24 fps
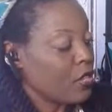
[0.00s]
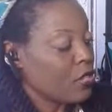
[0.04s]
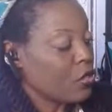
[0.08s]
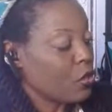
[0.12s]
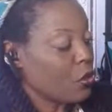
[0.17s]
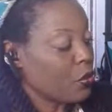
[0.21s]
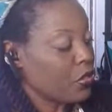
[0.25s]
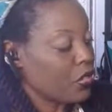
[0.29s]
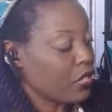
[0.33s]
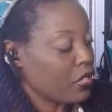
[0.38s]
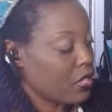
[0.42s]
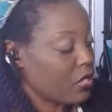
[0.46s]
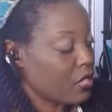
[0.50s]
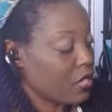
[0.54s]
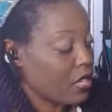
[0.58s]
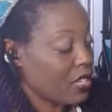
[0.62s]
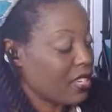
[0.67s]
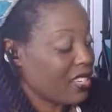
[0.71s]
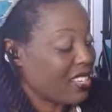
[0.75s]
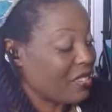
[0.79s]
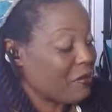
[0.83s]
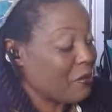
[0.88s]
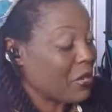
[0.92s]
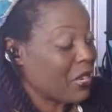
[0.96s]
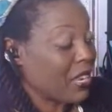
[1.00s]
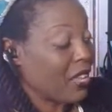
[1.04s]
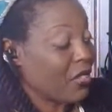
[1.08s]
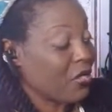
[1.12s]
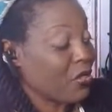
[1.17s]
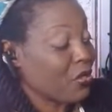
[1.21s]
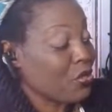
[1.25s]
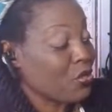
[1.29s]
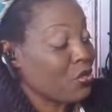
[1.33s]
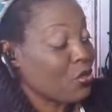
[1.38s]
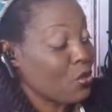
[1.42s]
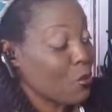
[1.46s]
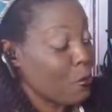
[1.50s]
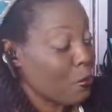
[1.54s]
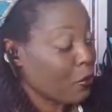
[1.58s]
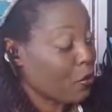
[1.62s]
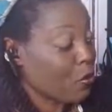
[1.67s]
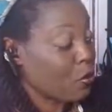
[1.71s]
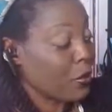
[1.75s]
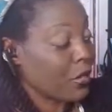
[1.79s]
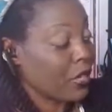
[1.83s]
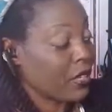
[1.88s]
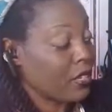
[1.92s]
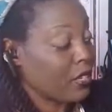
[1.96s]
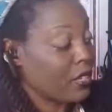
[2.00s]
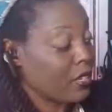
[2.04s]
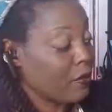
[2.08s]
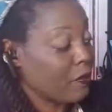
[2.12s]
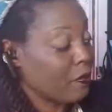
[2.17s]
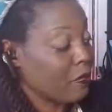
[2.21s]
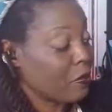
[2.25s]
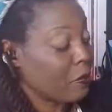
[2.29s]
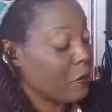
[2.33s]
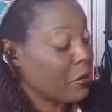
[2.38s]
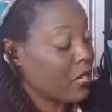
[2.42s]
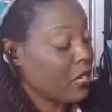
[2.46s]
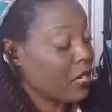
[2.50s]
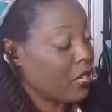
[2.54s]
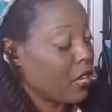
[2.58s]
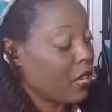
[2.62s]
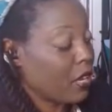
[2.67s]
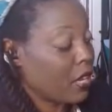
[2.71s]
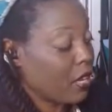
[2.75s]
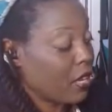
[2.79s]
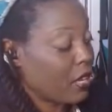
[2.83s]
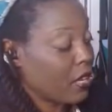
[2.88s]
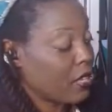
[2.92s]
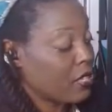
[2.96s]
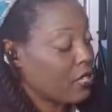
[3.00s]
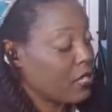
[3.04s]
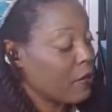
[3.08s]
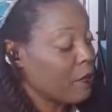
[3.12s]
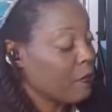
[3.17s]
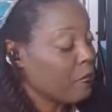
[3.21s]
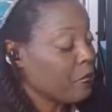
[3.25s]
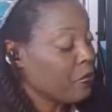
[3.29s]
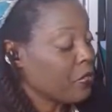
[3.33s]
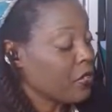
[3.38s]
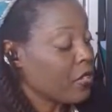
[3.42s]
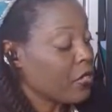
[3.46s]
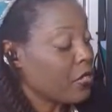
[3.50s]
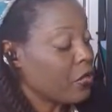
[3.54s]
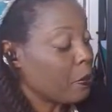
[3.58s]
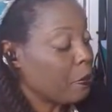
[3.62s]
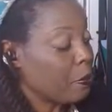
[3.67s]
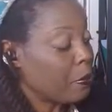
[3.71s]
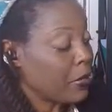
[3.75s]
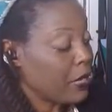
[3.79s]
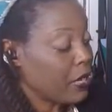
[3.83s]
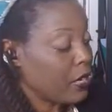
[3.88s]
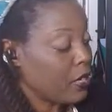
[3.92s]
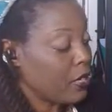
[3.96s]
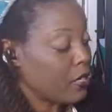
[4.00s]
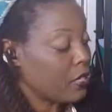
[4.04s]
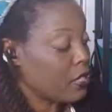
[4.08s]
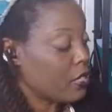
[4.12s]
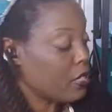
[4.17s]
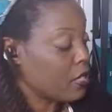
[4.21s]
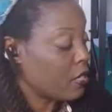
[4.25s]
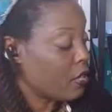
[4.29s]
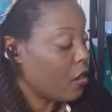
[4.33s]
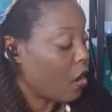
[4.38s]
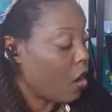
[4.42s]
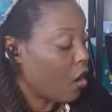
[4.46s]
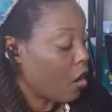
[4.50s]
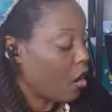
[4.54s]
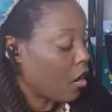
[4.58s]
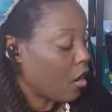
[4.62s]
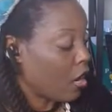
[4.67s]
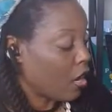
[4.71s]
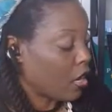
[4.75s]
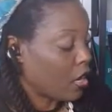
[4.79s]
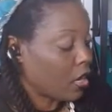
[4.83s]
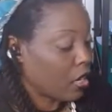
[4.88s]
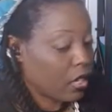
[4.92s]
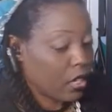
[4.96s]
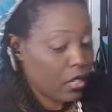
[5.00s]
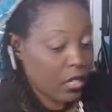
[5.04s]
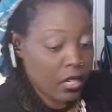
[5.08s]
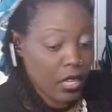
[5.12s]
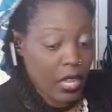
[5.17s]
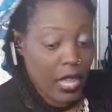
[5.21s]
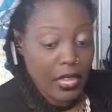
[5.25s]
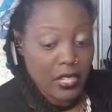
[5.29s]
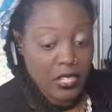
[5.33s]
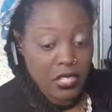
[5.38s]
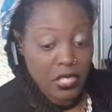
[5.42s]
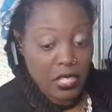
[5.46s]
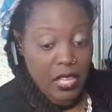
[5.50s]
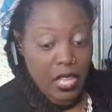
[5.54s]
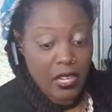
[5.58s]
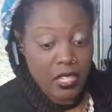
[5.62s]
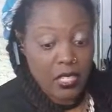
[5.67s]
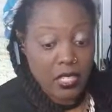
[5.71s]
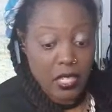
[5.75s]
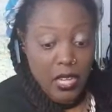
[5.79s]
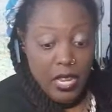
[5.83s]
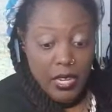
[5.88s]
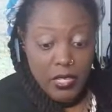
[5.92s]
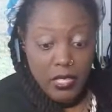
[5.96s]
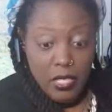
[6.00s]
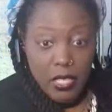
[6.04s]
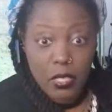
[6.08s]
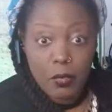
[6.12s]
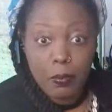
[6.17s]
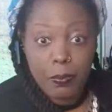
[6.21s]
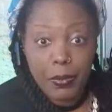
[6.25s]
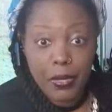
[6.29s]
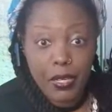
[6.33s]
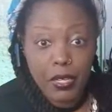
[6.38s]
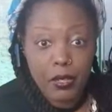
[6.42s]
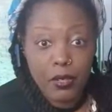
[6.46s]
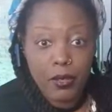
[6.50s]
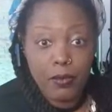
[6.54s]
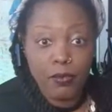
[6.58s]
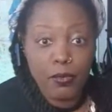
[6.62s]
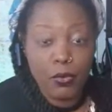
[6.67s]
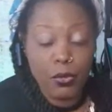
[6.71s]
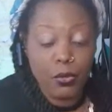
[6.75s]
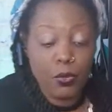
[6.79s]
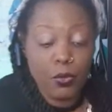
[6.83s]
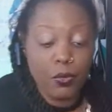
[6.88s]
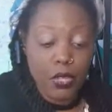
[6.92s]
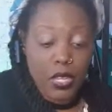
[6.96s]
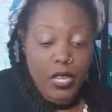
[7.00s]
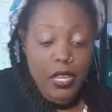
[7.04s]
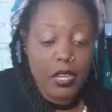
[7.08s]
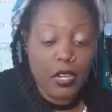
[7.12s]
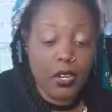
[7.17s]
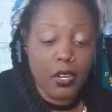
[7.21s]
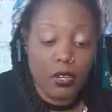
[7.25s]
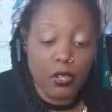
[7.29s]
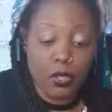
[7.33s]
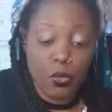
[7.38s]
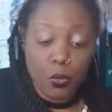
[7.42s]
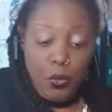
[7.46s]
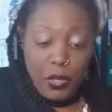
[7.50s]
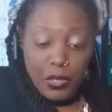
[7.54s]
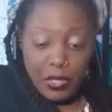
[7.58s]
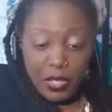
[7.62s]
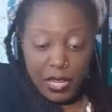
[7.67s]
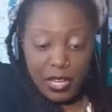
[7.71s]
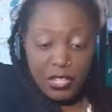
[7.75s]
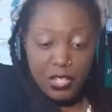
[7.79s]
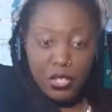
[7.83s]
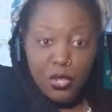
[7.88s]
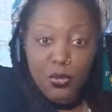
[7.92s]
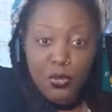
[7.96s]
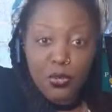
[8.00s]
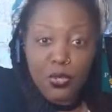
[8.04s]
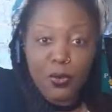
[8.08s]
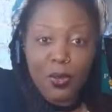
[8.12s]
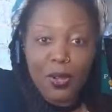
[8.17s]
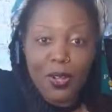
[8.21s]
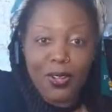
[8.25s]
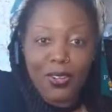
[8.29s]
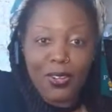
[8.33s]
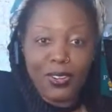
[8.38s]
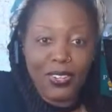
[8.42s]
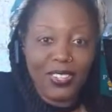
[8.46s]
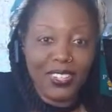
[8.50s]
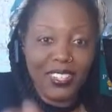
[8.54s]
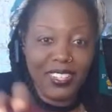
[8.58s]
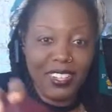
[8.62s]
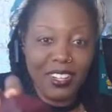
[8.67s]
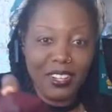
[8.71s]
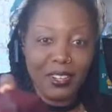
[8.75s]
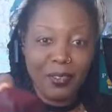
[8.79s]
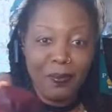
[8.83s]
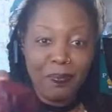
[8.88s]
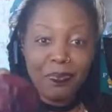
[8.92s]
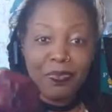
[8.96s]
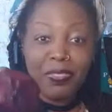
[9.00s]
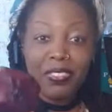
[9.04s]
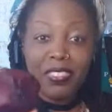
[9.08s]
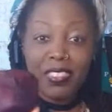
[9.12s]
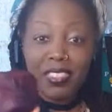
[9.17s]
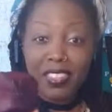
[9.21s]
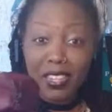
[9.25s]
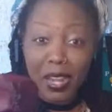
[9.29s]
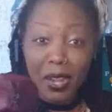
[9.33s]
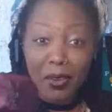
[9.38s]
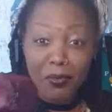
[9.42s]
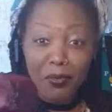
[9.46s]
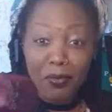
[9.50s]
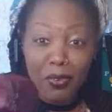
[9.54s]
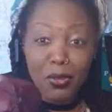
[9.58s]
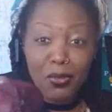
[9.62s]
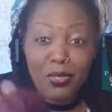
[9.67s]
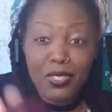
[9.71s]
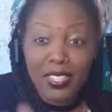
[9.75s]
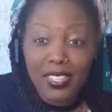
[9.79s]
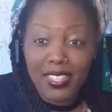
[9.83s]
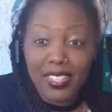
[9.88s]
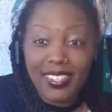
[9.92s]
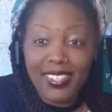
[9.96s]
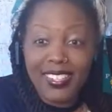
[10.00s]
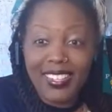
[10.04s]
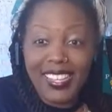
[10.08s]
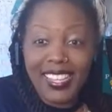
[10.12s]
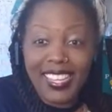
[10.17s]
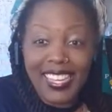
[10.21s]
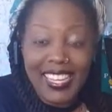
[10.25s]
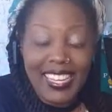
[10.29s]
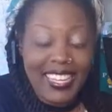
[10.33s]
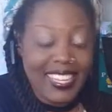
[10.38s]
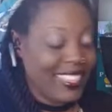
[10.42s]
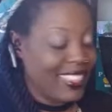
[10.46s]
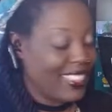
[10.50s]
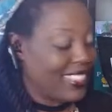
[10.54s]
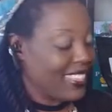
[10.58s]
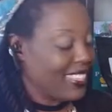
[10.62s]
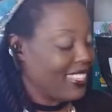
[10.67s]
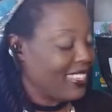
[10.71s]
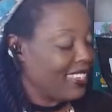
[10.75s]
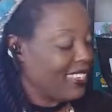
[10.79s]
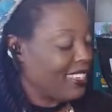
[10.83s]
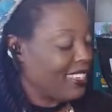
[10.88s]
So this is going to come together super quickly because the beets I just got to slice this beet root here, the one that I showed you all earlier that I roasted in